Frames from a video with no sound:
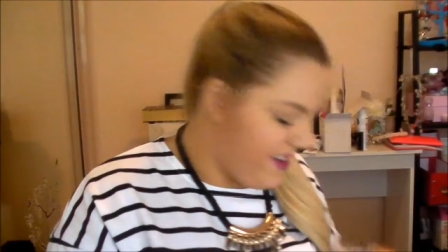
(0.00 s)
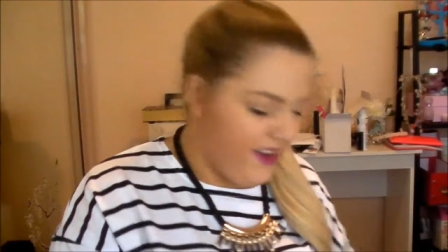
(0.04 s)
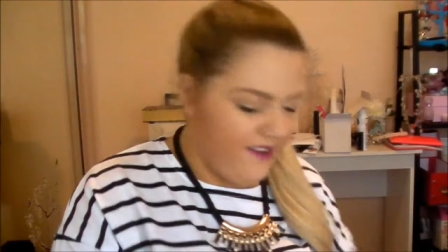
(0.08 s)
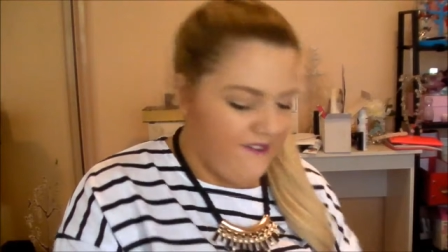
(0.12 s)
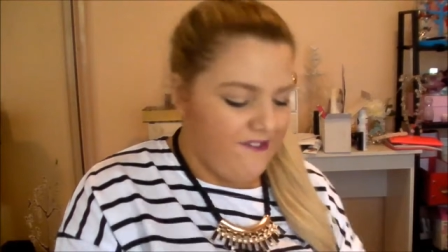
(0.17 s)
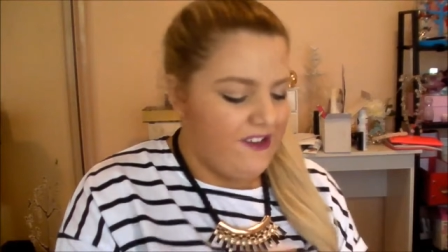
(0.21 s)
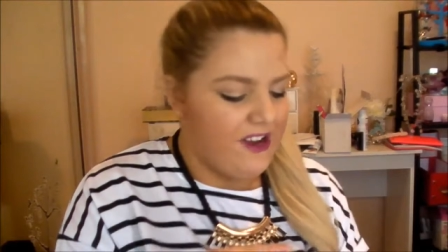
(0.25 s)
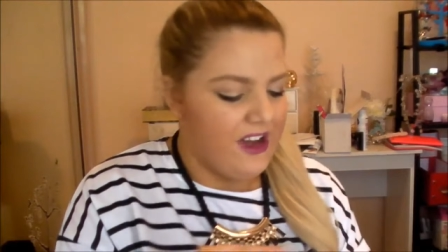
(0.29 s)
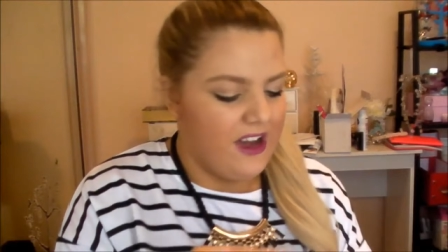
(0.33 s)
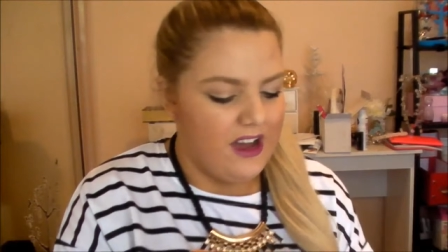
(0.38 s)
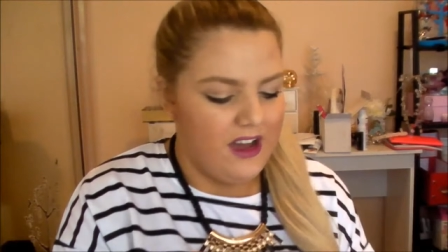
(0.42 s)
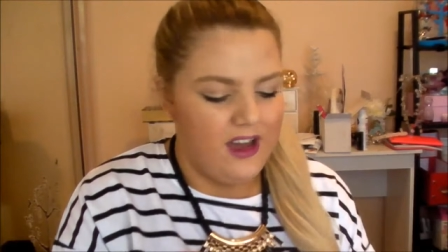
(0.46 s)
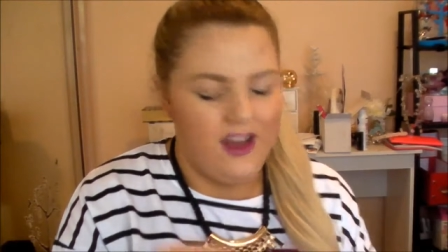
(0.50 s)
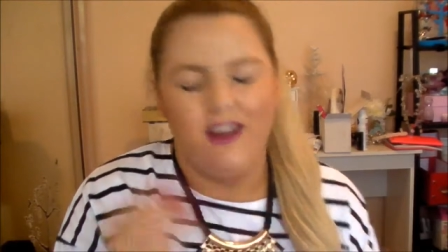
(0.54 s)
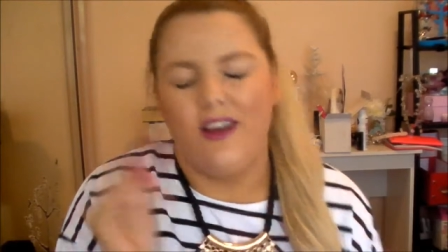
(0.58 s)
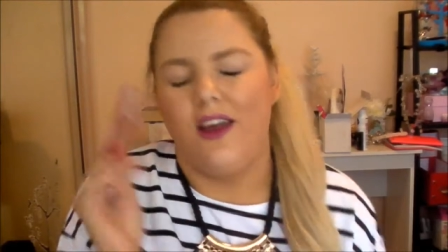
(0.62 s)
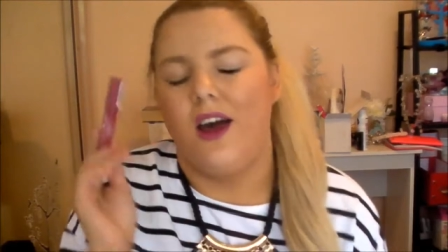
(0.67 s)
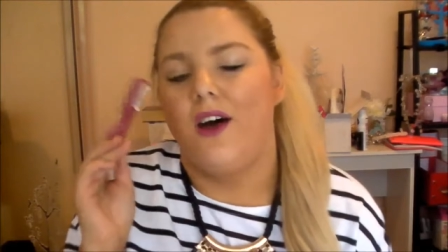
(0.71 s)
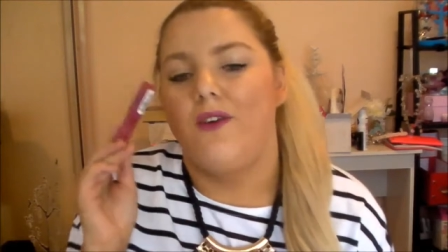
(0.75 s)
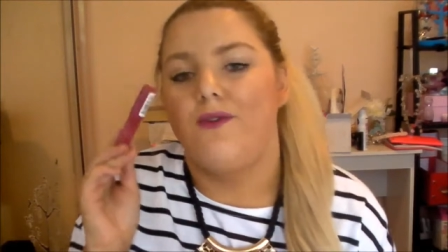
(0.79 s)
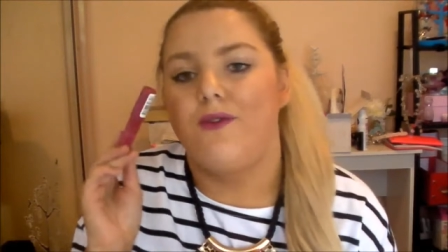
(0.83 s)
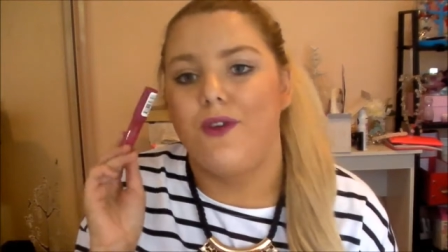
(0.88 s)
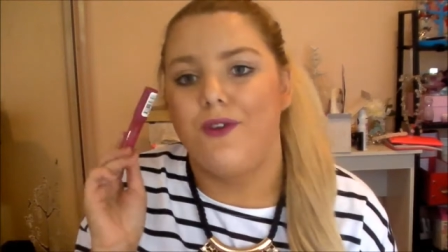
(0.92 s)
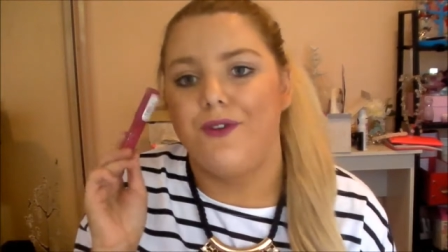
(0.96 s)
I've done
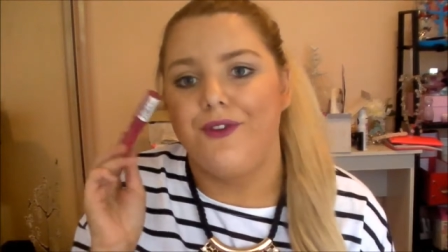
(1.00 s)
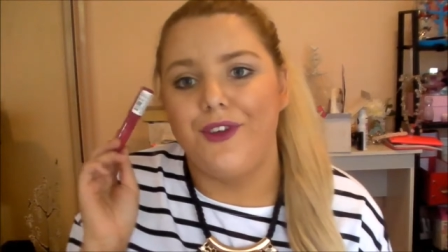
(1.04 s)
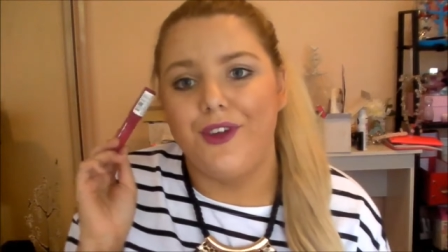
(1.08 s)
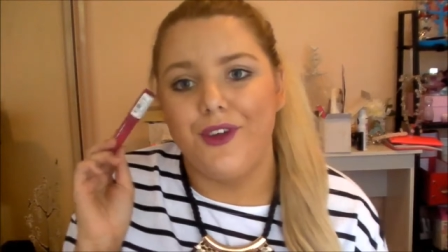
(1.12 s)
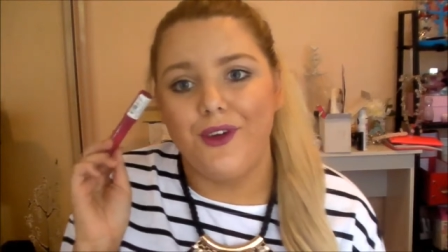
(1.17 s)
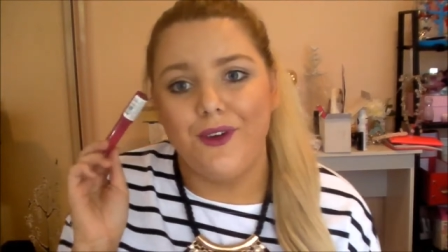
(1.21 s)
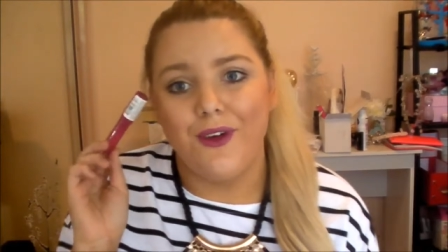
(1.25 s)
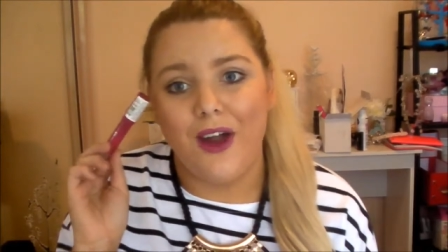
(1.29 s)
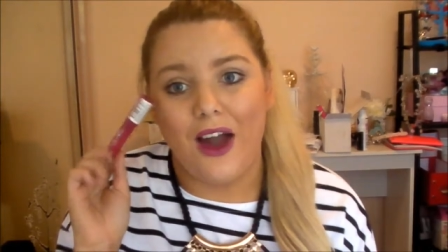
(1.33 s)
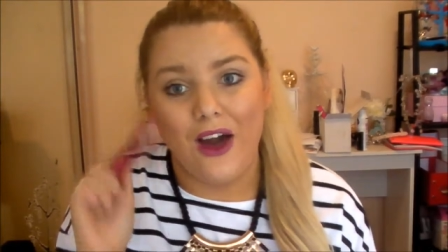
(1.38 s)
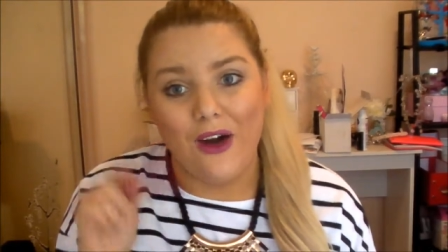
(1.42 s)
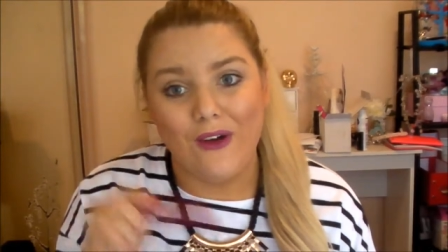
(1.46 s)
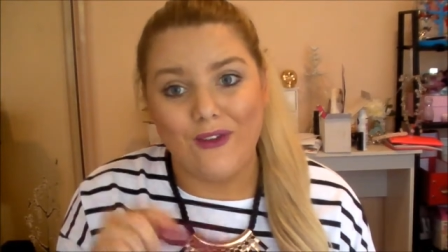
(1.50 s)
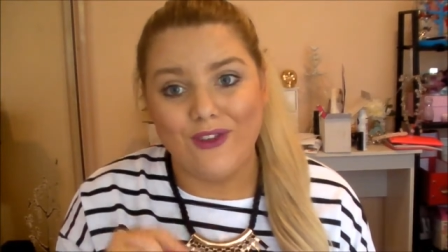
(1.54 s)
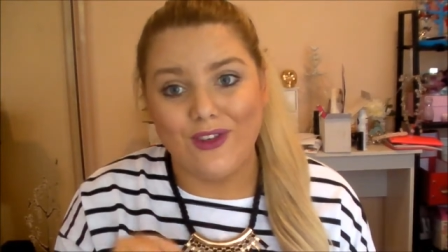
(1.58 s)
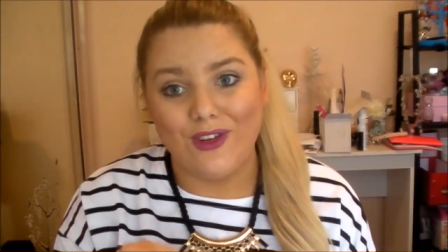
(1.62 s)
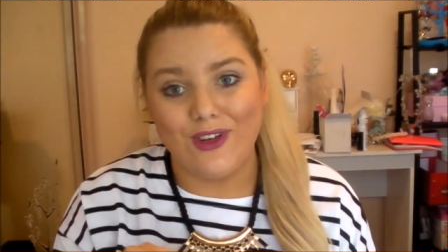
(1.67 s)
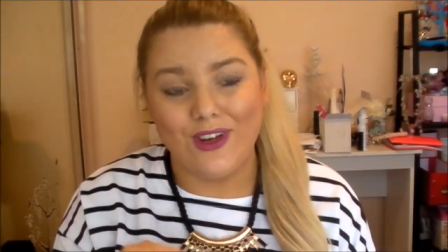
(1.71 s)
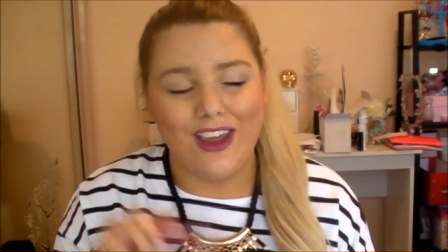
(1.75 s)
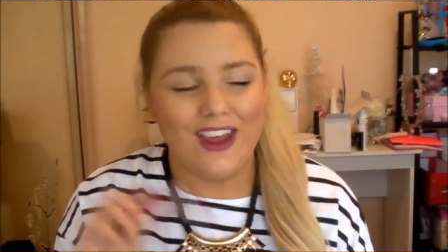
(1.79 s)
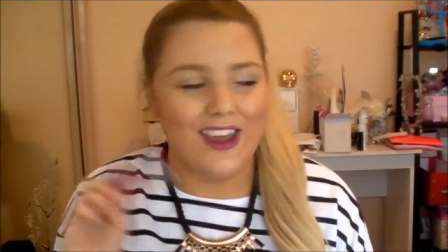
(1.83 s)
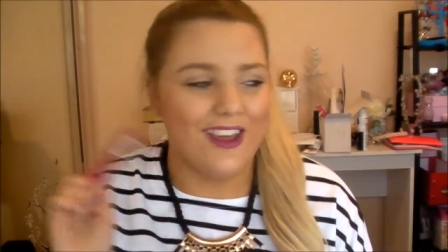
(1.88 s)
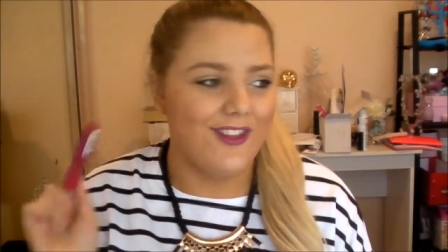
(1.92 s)
a review after